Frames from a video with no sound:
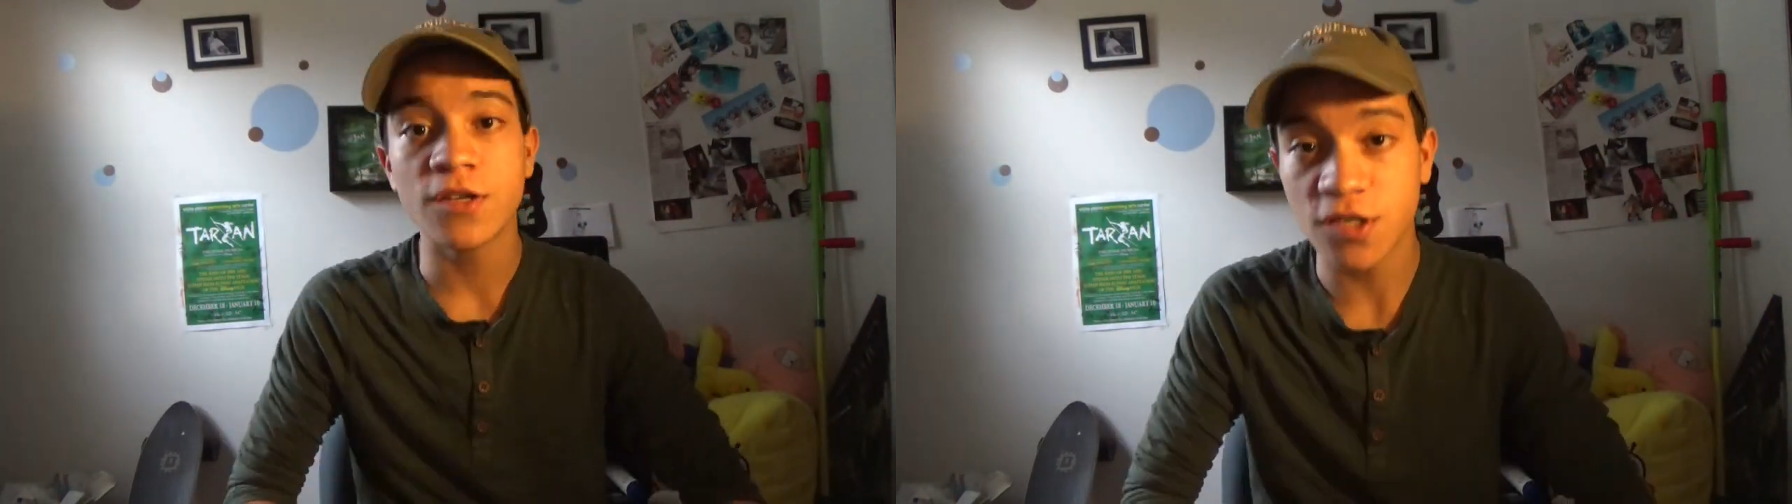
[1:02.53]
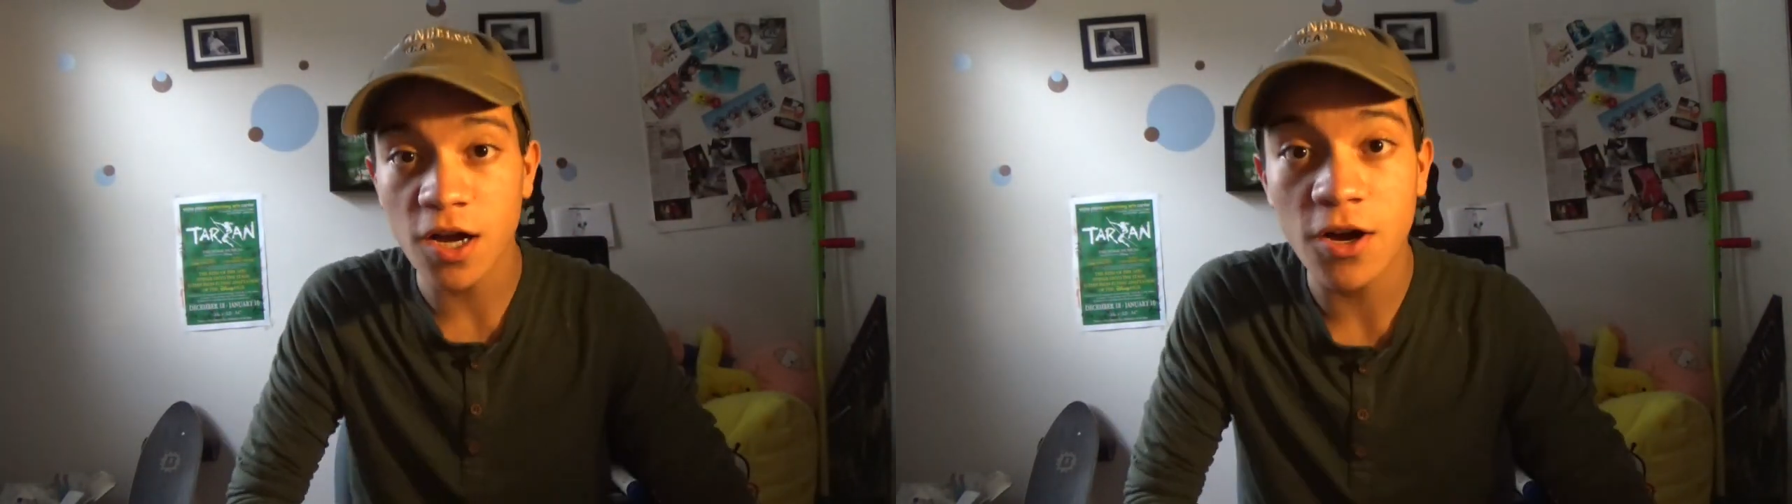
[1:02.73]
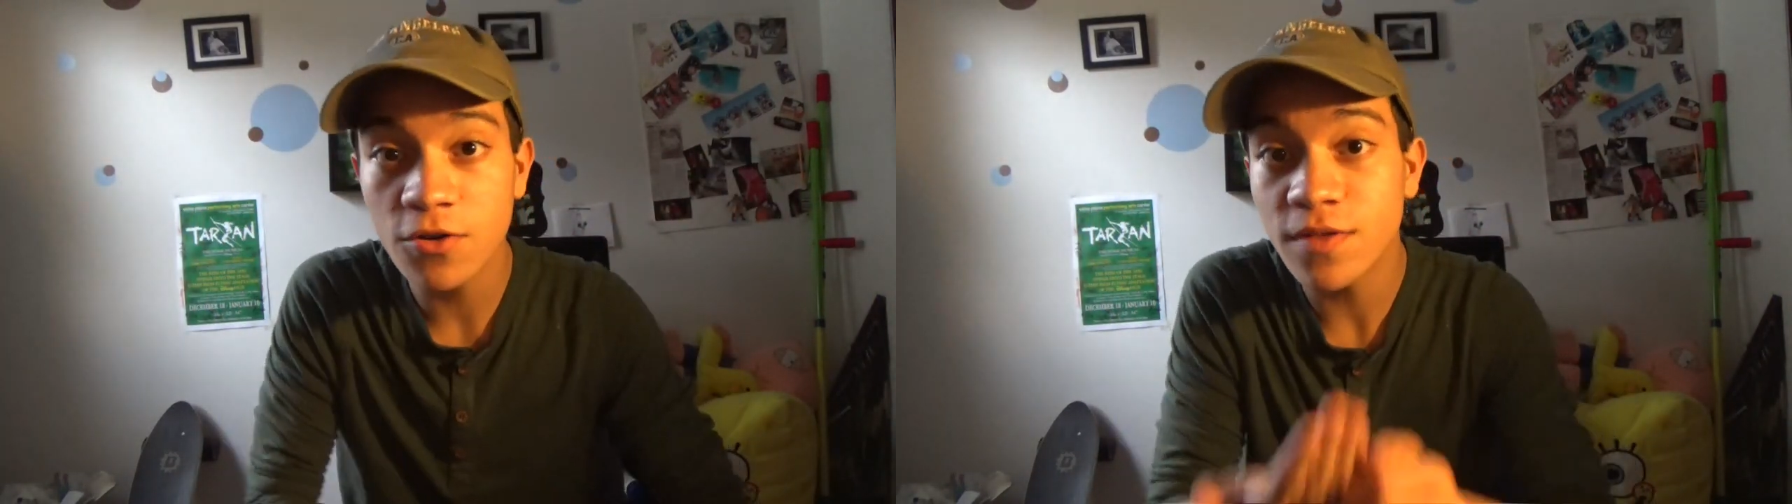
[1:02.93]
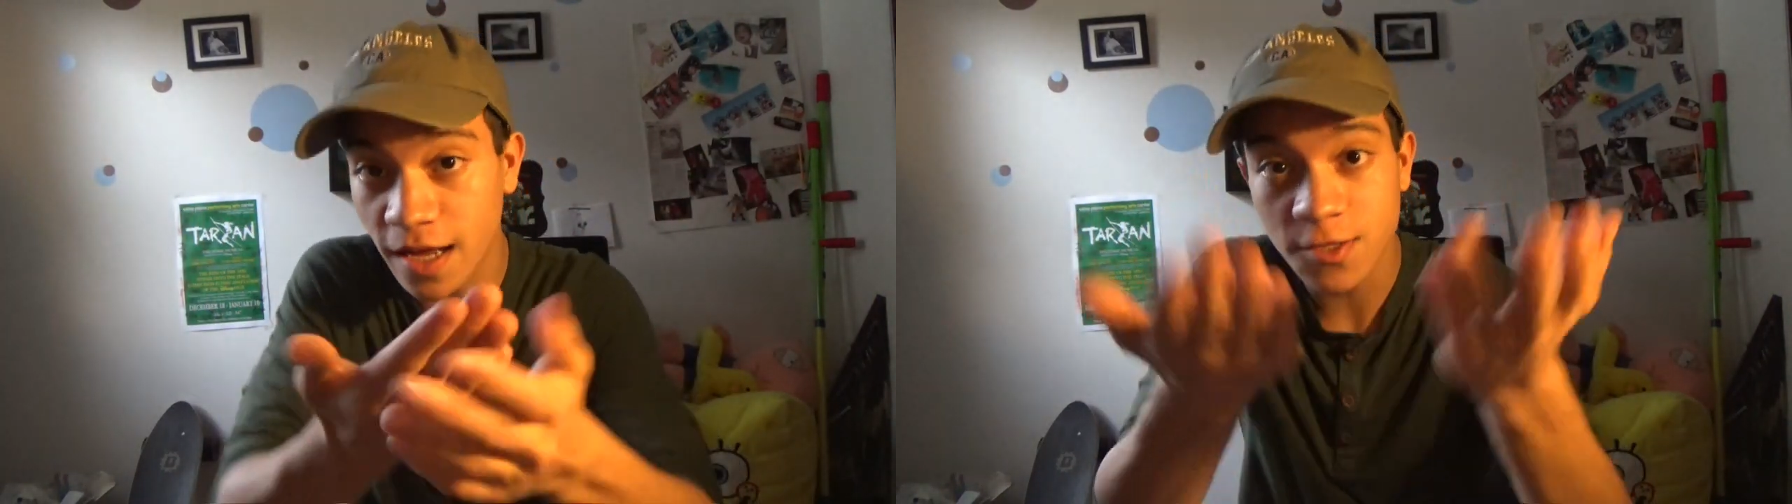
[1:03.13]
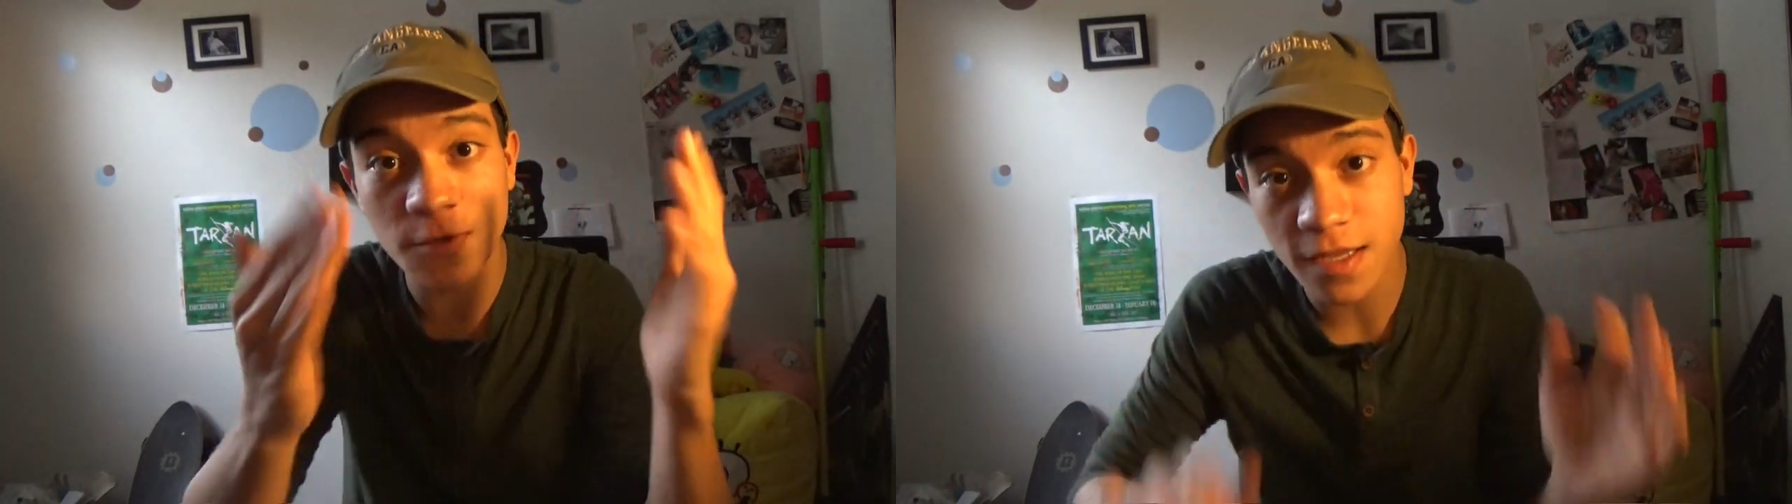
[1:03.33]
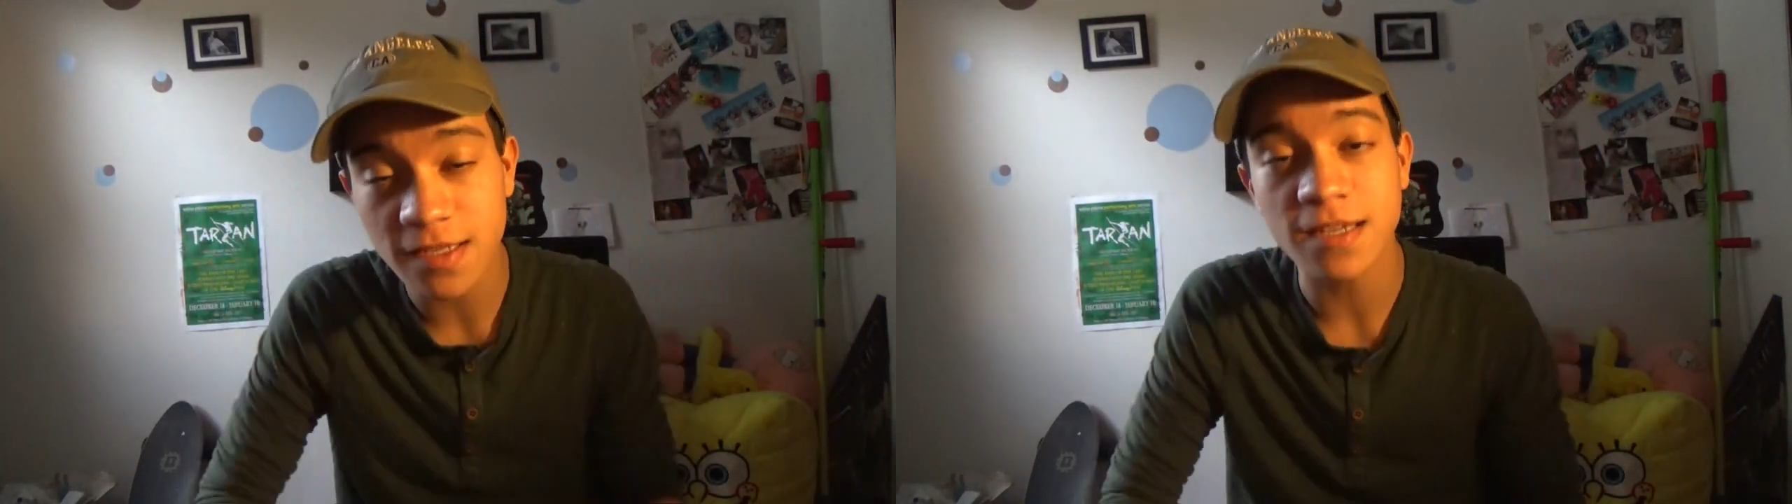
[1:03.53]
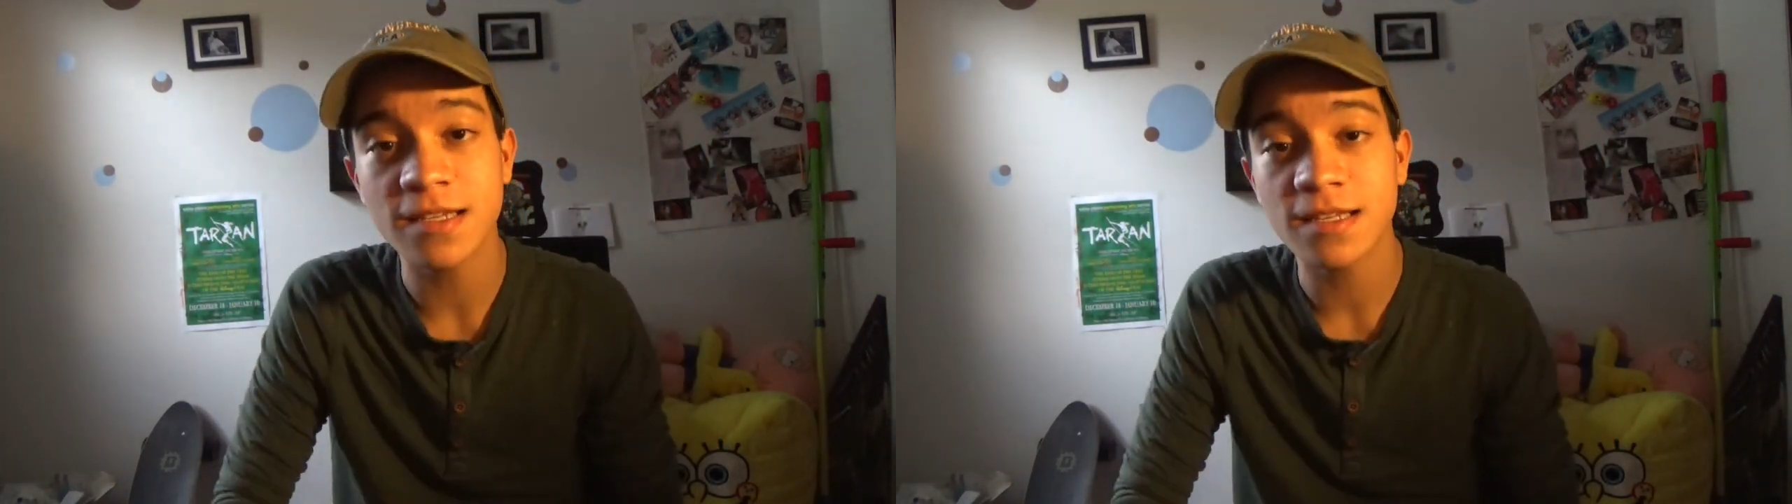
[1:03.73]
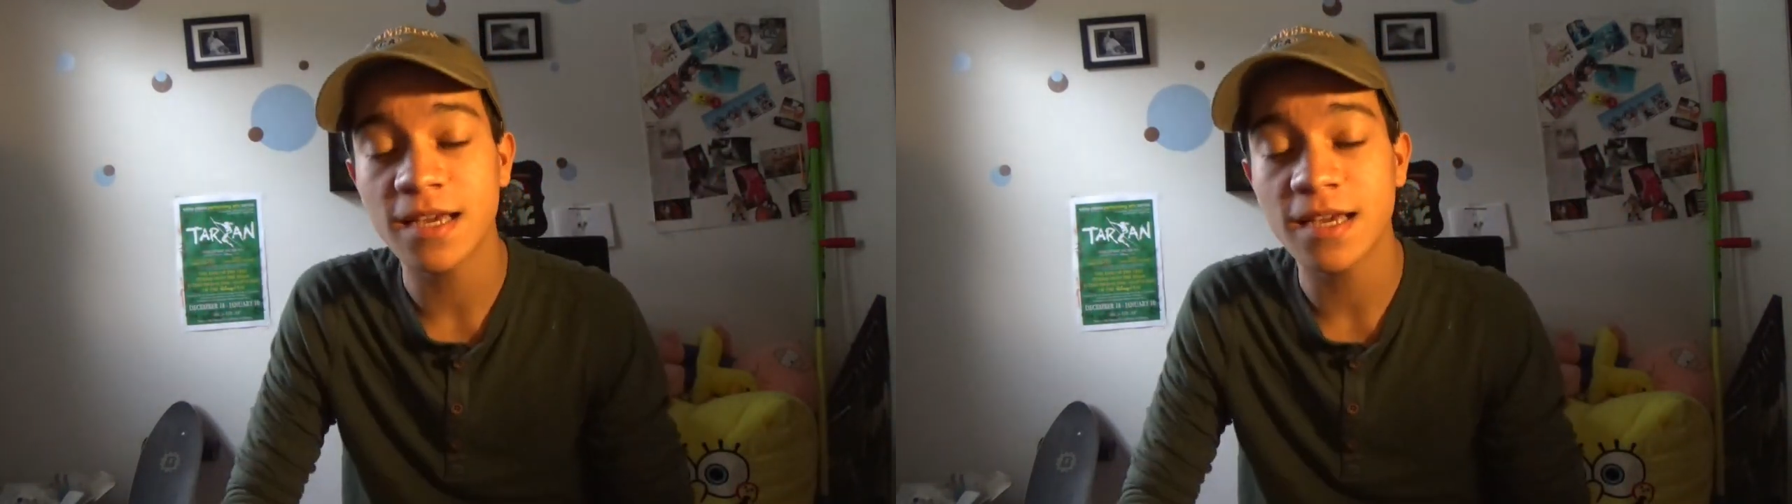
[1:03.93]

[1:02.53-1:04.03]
so that's what this is